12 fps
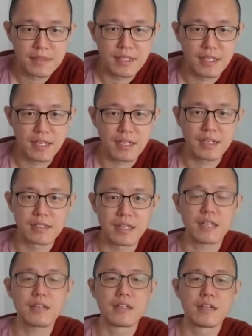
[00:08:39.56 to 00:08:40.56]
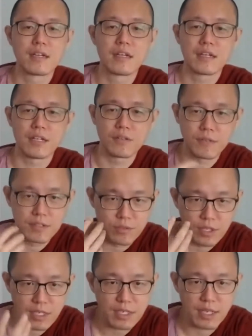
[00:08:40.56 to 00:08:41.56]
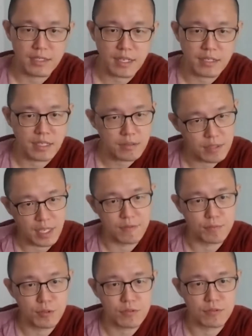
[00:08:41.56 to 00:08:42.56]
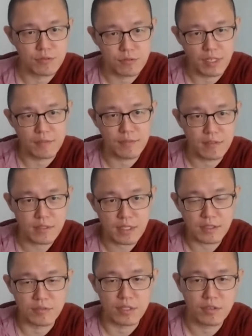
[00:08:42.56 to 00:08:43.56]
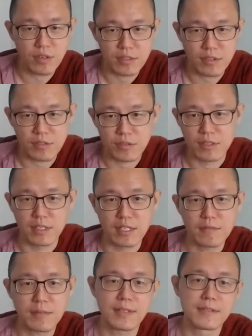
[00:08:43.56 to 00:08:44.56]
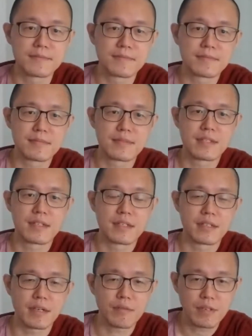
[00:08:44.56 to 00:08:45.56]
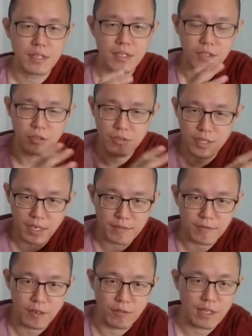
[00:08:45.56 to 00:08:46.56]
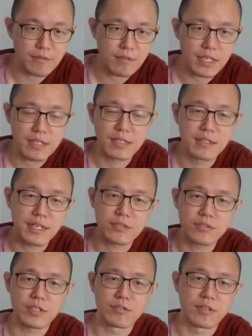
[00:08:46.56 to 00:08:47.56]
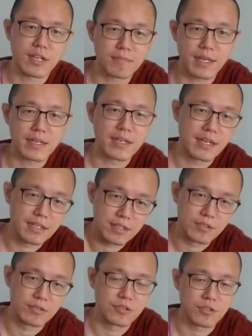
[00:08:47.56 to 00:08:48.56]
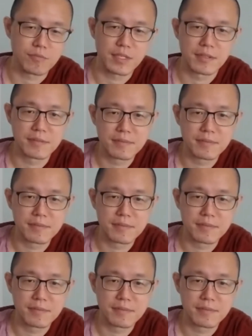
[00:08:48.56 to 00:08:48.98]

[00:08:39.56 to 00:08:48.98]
Yeah. Then if it's really like that, then we have proof, we have evidence. We go and talk to the neighbor. Then you collect for 1 week. Next week you come back, you show me.